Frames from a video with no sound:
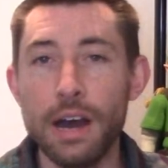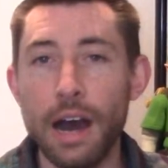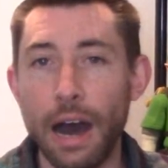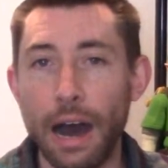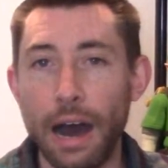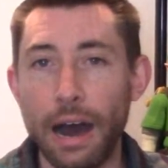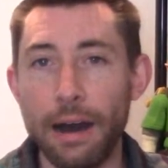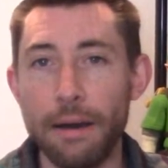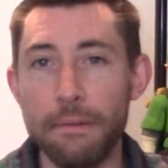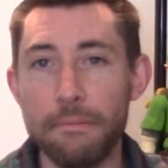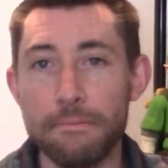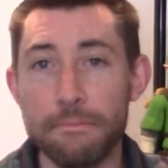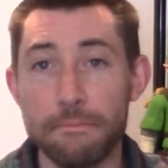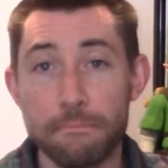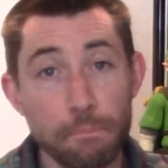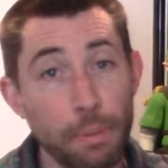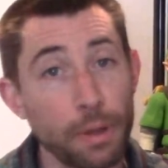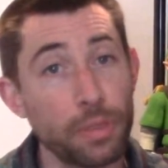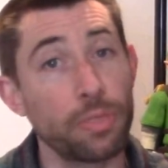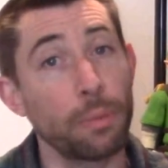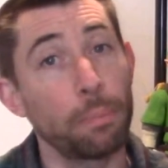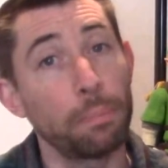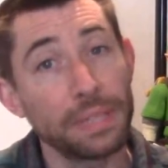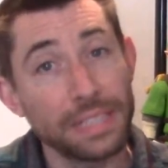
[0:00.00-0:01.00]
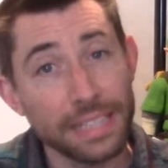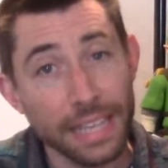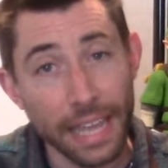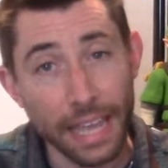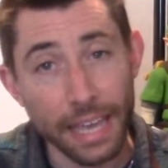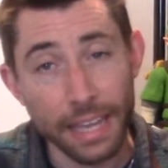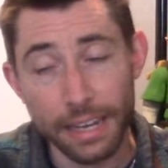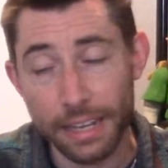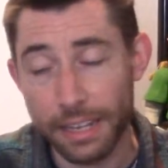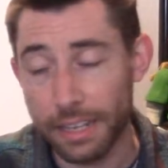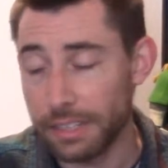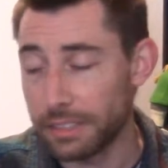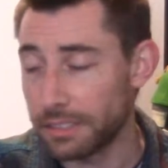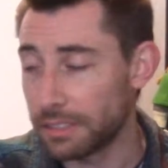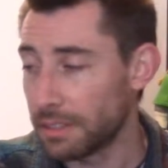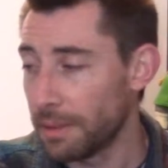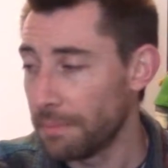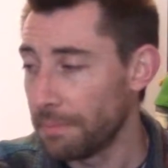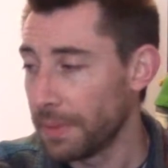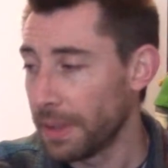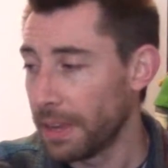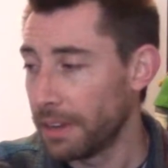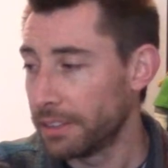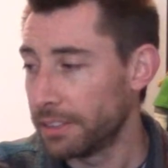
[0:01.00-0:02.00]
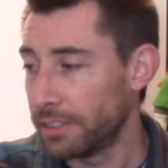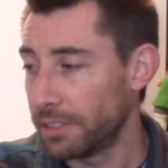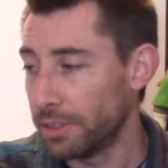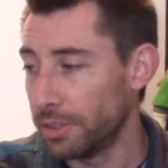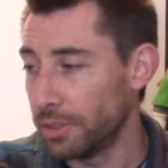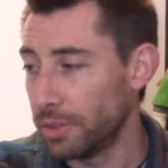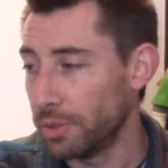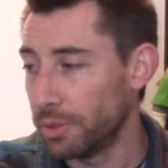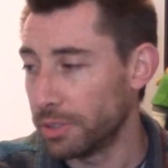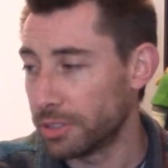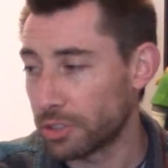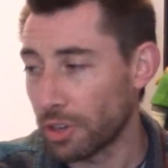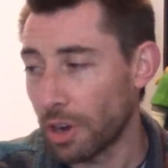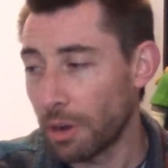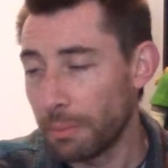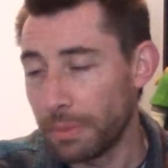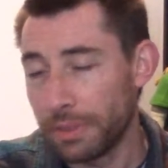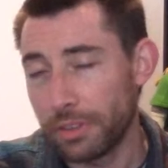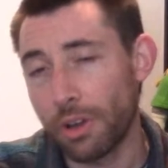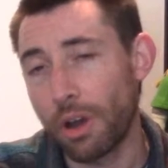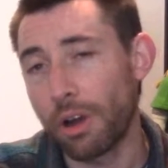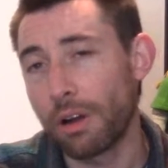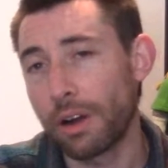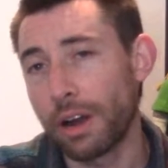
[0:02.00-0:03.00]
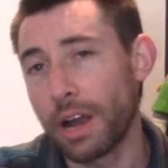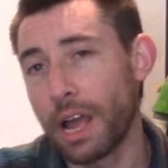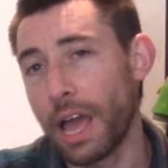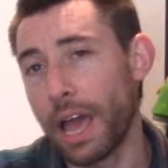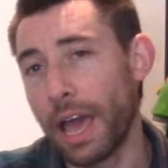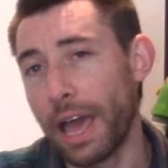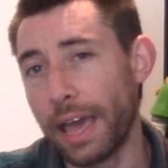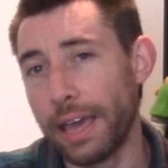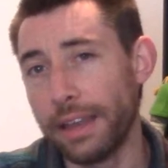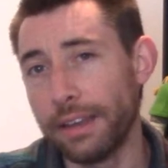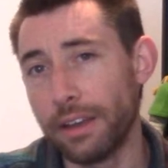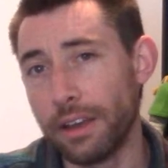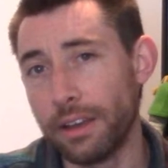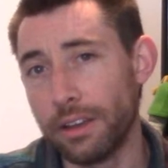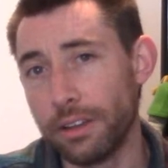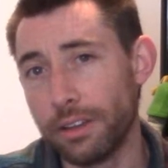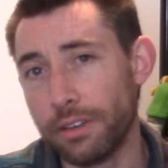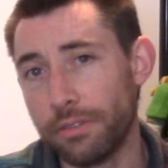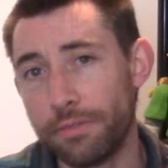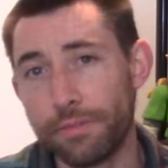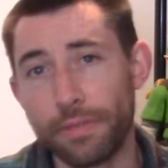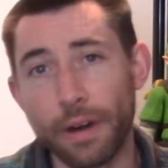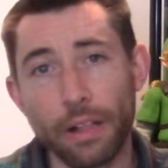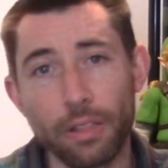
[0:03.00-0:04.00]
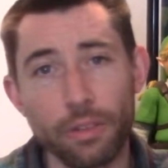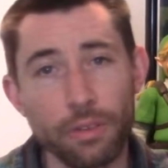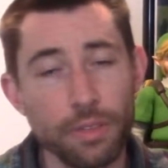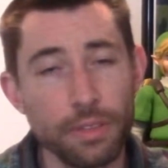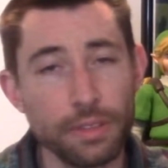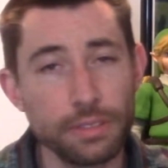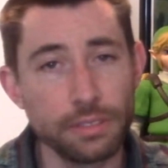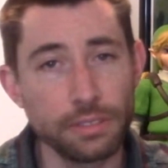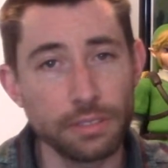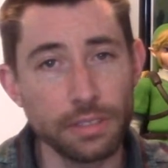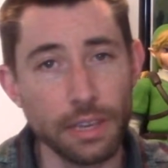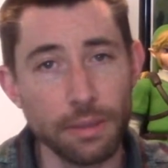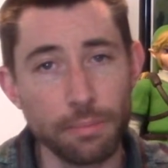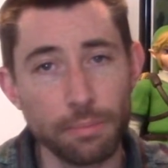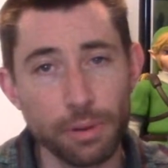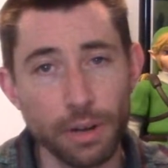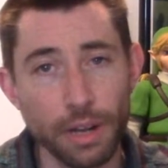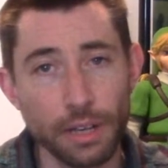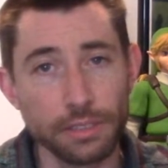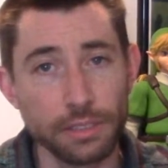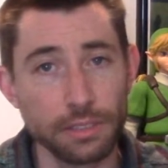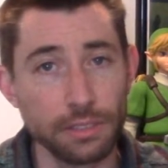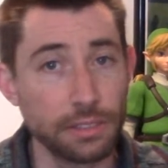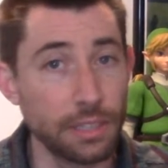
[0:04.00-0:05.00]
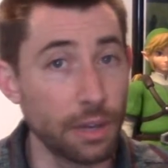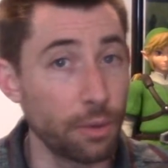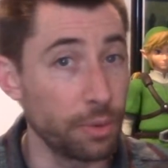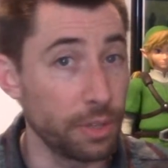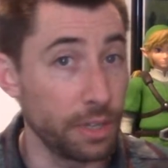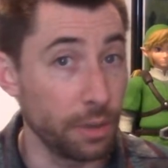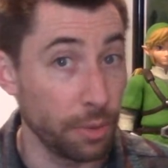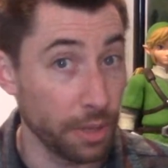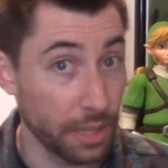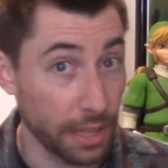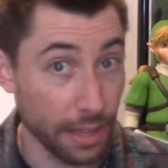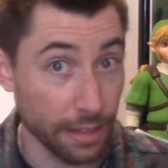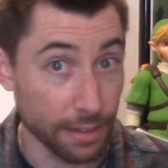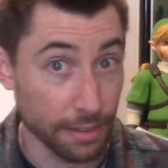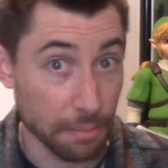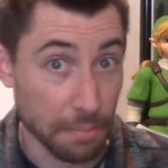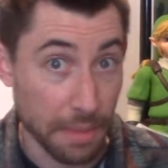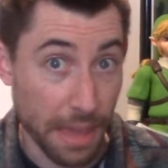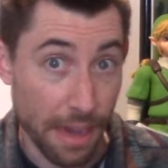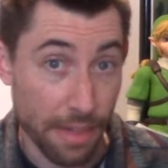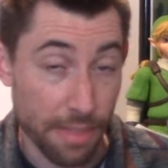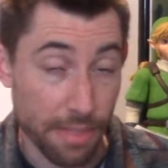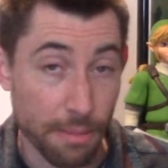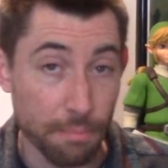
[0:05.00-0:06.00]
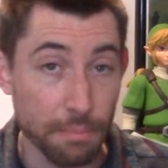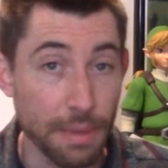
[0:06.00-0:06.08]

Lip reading: But the plan is to start Medora and follow the same process that we did with Kingdom Death.